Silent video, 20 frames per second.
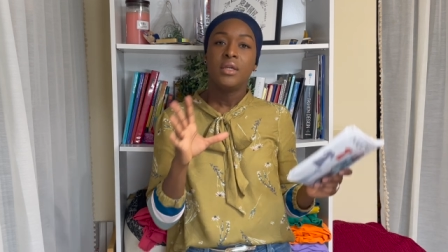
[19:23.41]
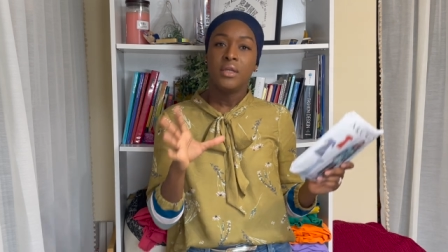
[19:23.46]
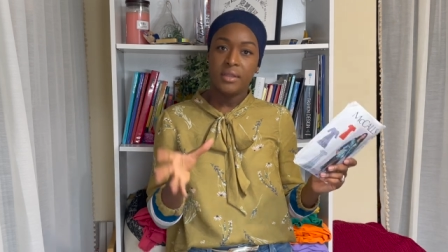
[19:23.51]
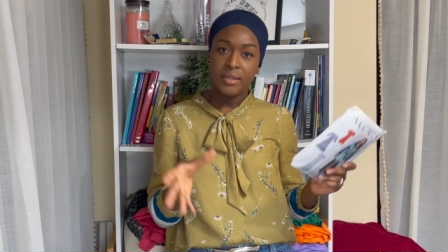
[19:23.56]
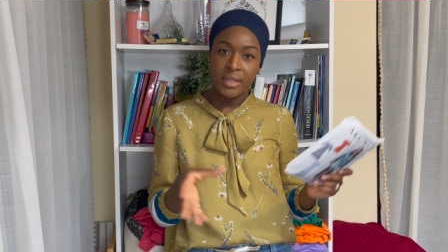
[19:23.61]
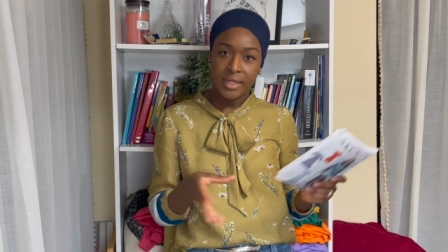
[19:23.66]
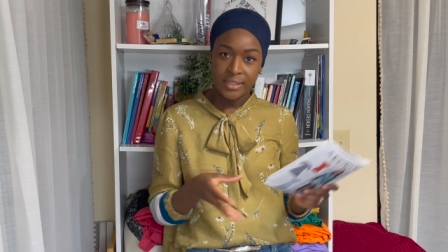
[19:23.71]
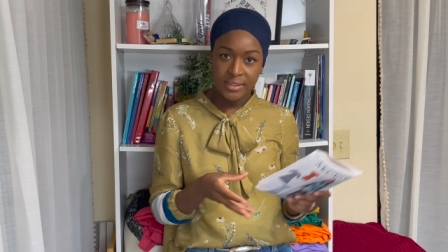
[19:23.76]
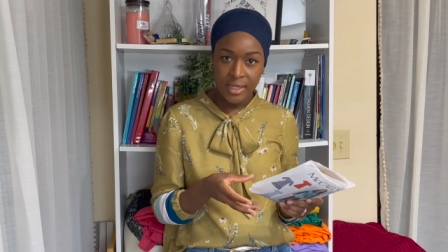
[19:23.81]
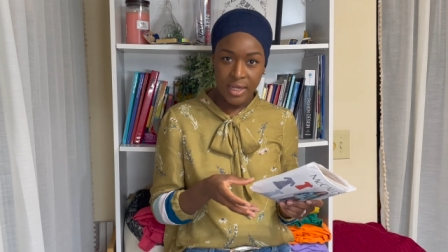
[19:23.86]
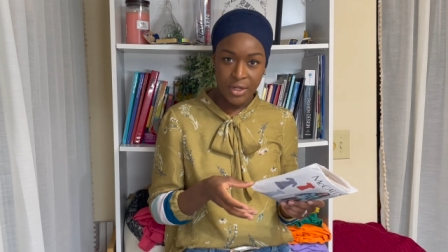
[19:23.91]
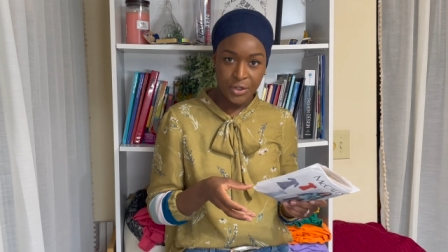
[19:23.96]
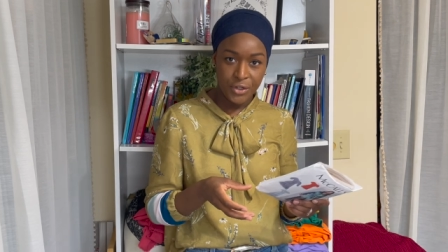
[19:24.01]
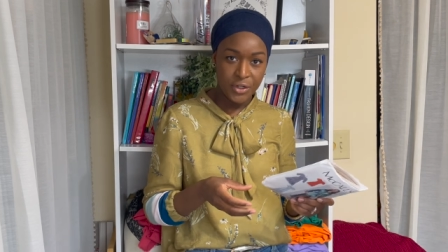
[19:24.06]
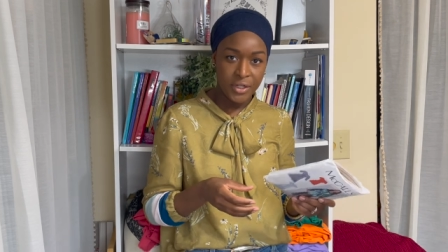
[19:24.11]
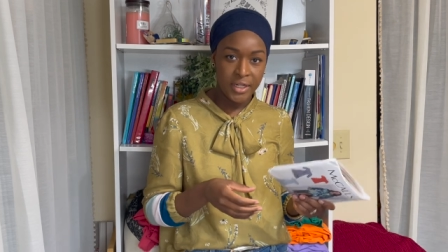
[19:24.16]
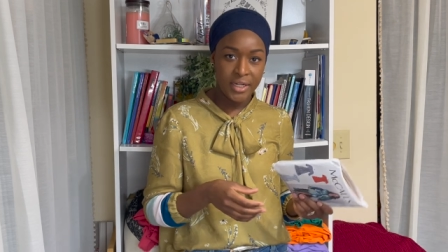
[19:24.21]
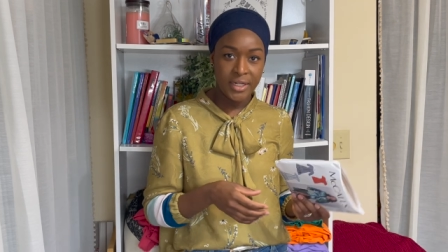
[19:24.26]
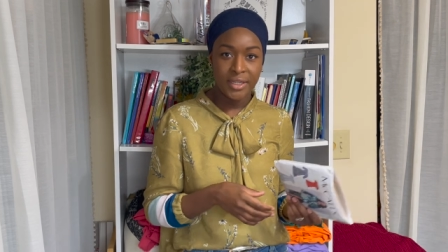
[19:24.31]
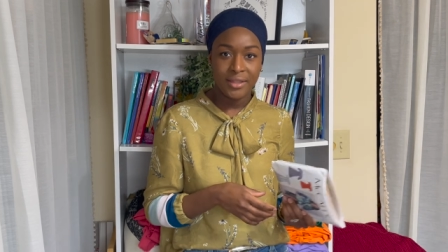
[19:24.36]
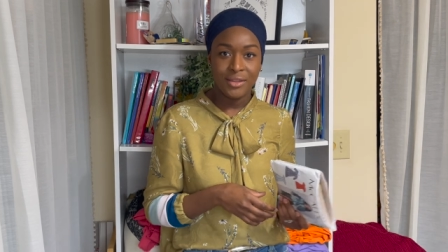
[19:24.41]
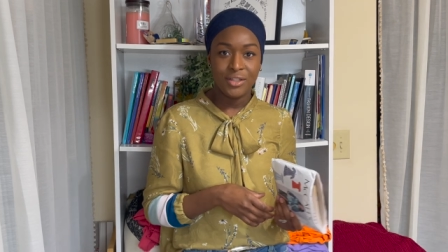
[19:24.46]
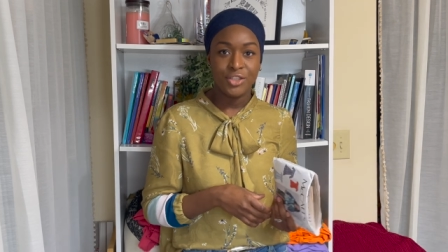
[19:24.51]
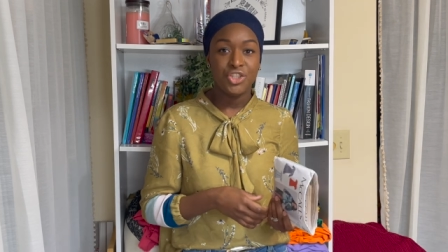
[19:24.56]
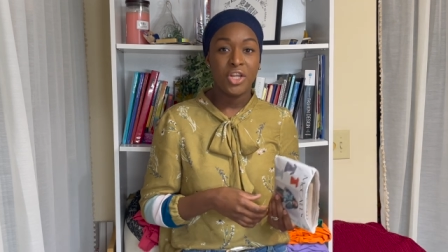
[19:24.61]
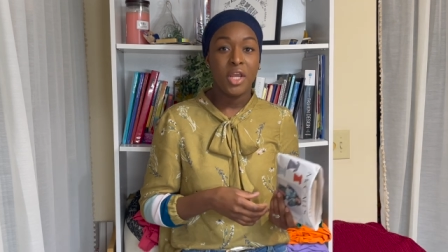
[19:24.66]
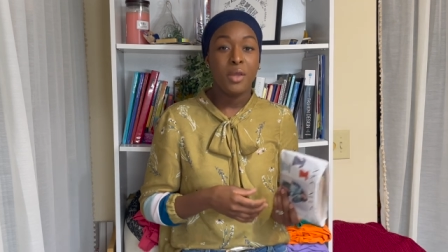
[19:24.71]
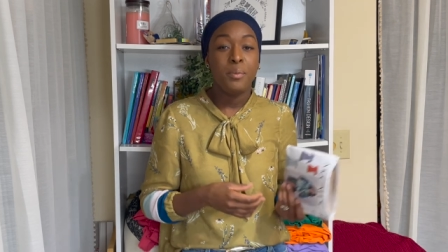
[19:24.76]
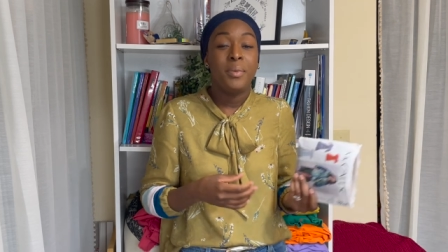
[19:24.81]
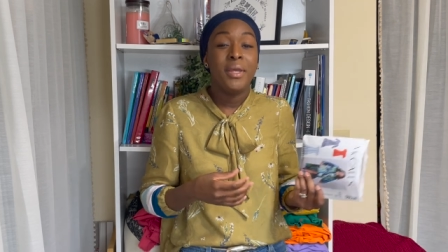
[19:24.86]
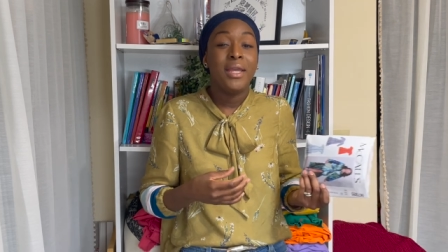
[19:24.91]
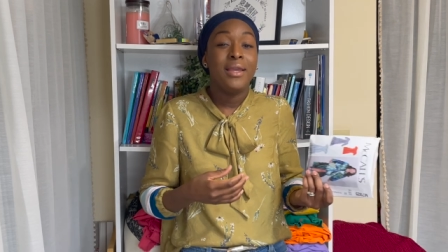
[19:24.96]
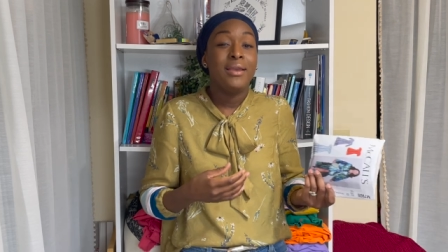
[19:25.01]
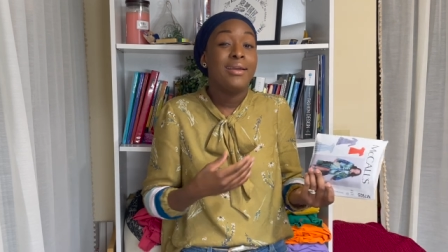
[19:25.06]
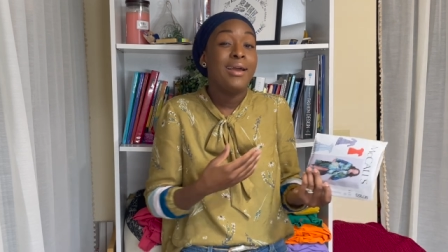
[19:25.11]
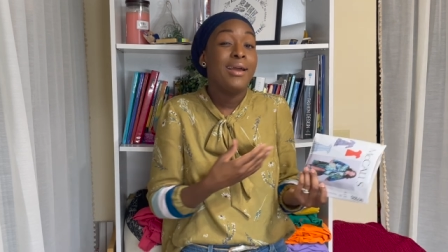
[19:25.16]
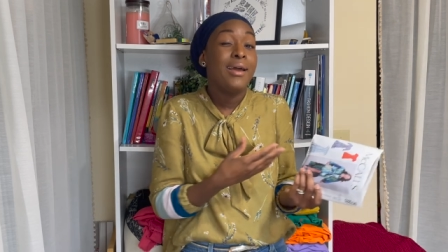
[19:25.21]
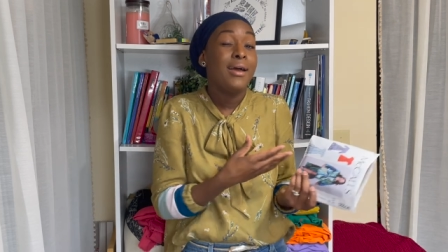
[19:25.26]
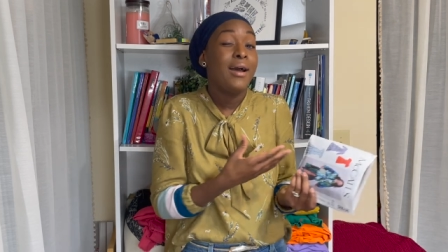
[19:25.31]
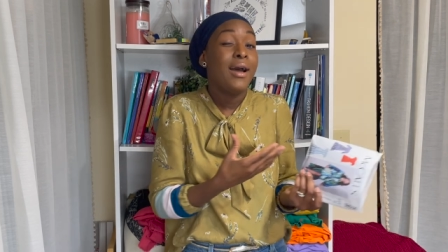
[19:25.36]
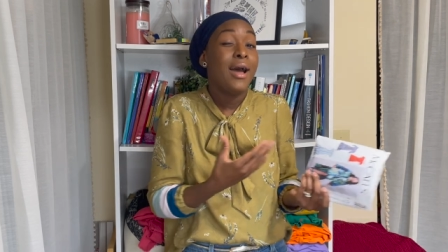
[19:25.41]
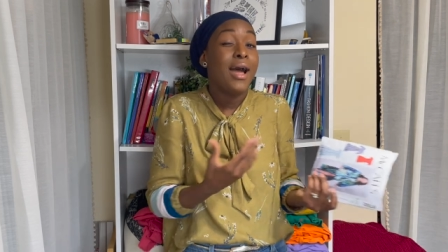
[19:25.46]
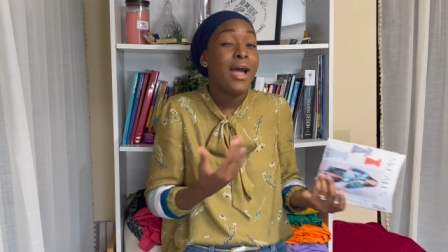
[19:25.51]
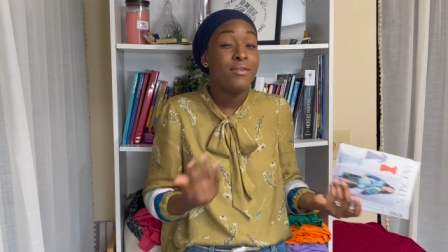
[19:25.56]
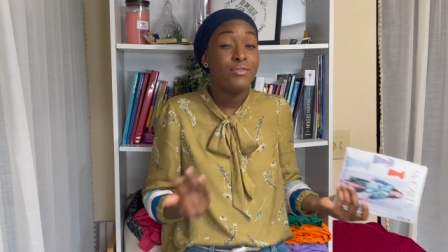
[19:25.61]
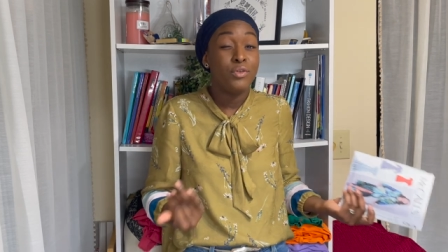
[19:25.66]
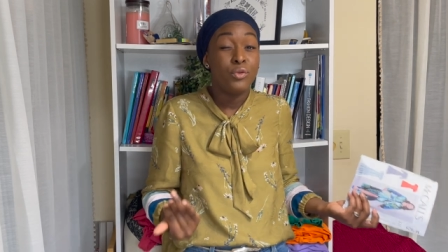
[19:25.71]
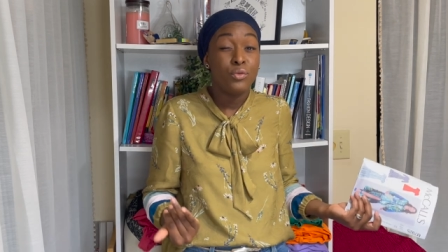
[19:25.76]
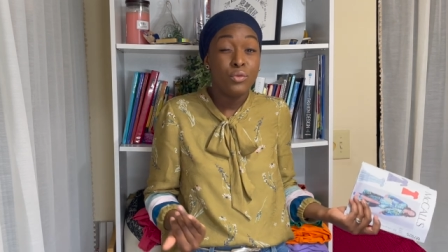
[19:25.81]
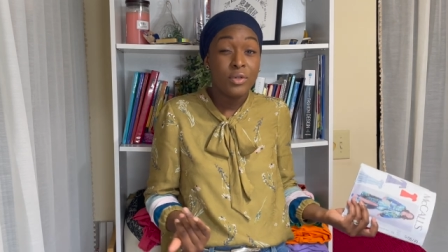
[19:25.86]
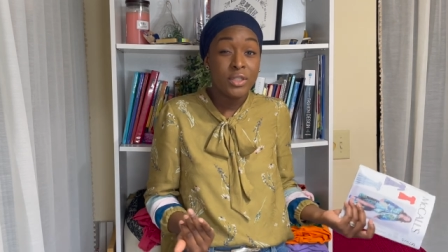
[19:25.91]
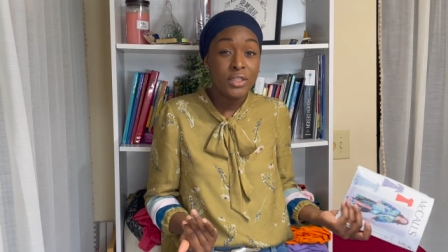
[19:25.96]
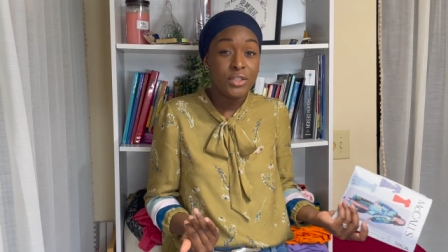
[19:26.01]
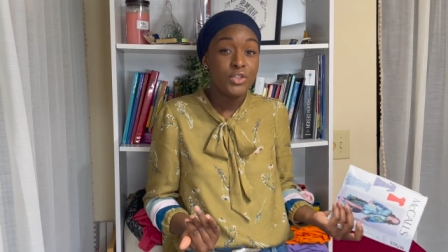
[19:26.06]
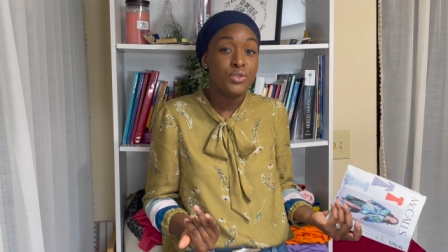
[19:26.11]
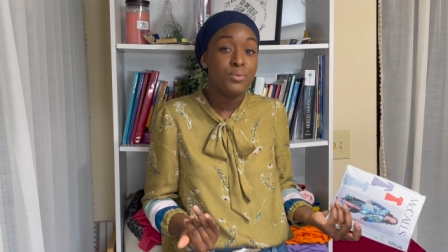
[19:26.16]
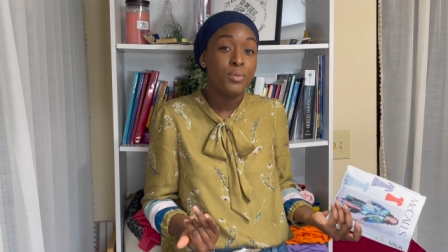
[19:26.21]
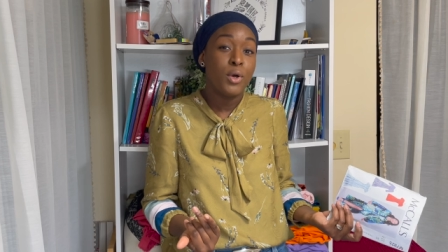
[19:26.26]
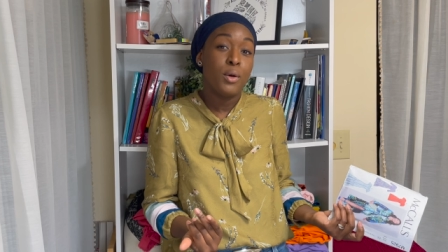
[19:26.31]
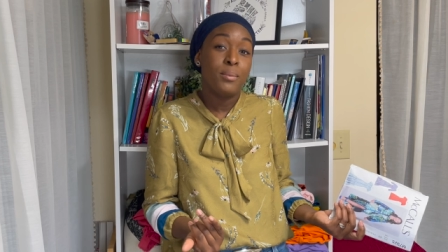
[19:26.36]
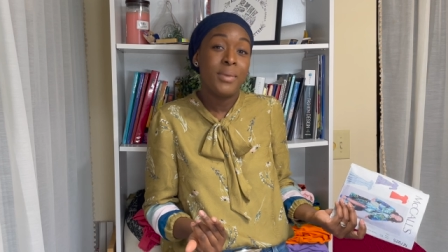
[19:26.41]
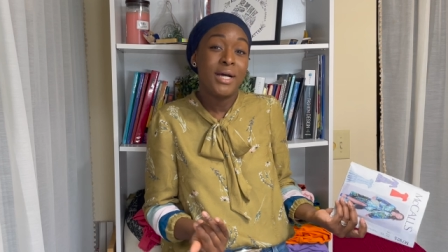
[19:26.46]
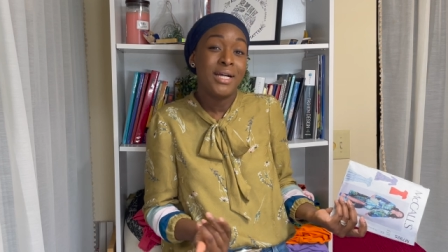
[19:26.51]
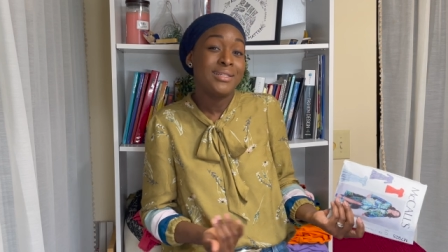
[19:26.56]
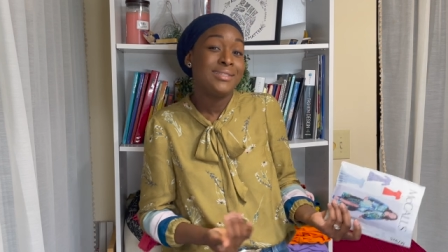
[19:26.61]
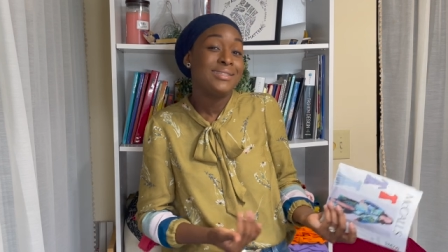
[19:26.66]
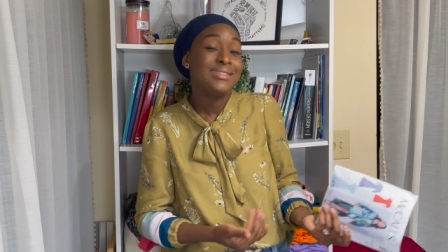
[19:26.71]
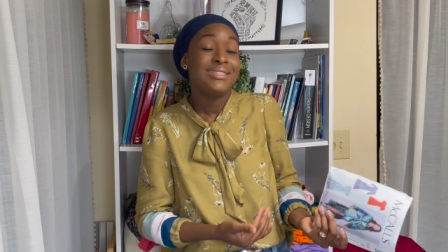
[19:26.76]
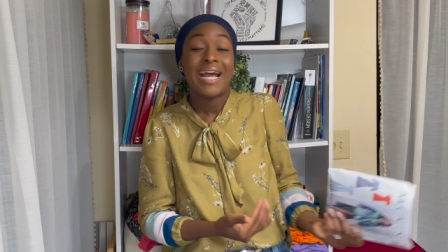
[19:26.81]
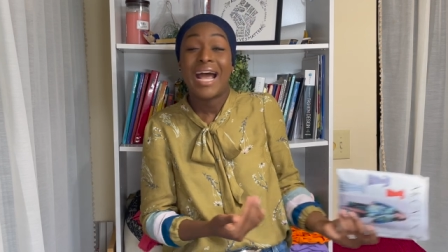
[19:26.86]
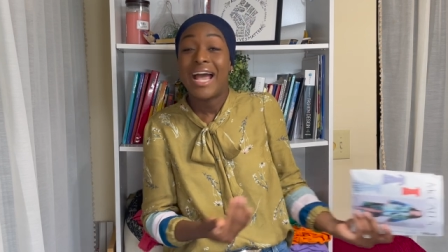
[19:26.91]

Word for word: that's how you're gonna get the shaping. I have a really small bust.